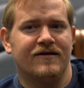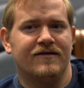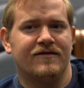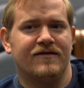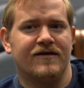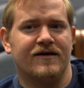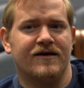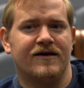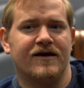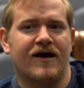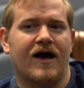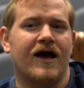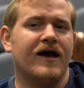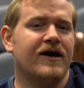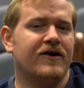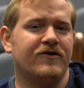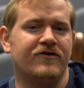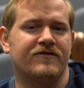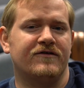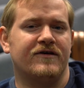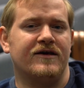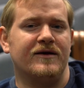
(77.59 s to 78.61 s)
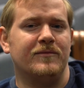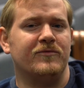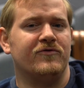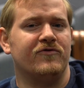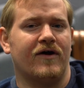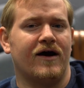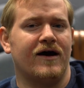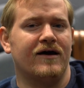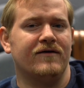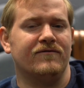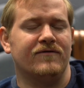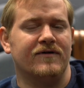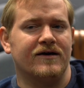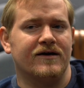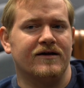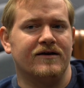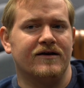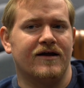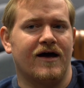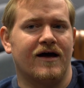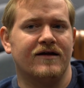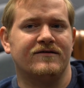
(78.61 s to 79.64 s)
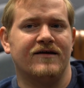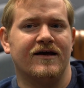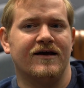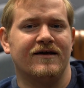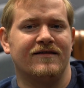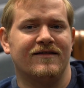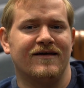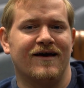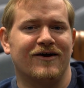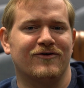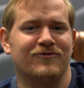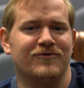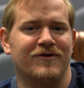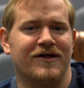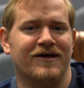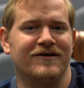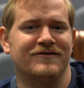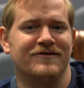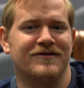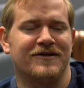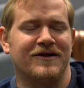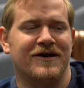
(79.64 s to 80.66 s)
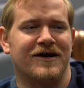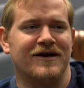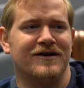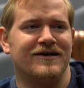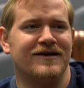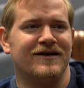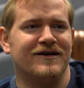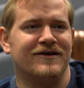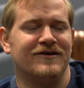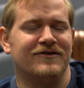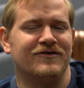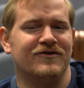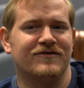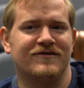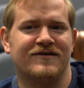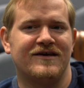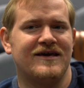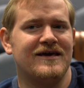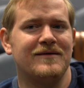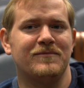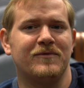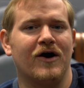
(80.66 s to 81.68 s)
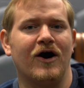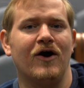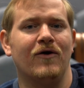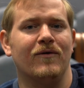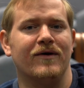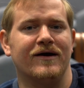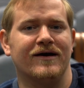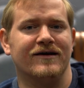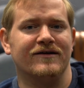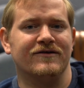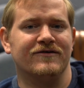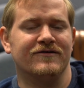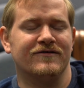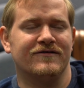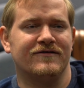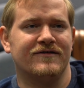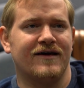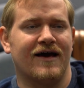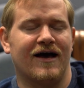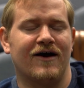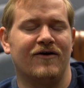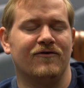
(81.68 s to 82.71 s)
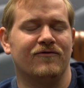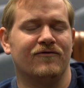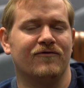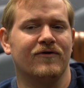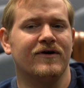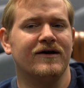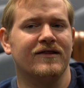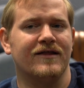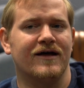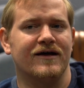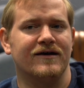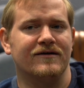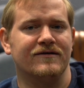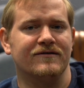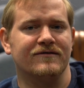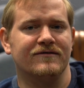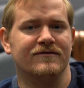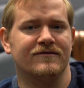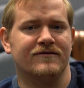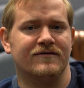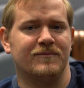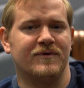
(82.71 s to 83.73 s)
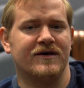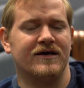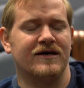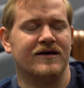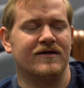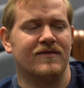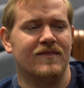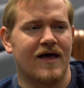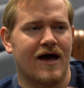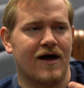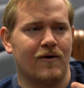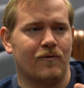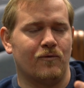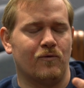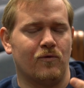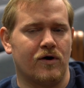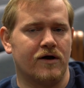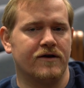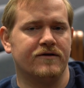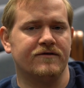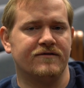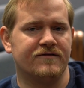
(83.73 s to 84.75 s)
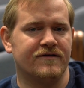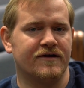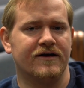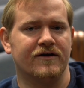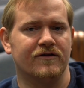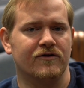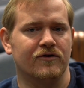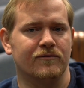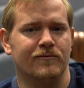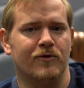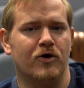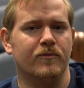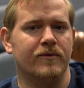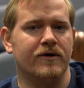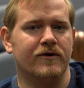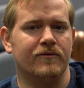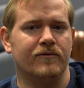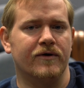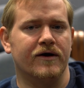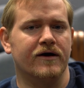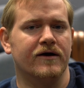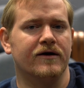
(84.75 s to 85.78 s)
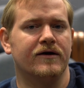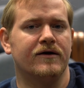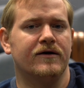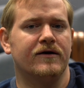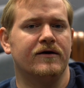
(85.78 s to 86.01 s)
thinking I could just keep driving and not take the actual exit that I need and just keep going and just see how free that is to be in that one singular moment where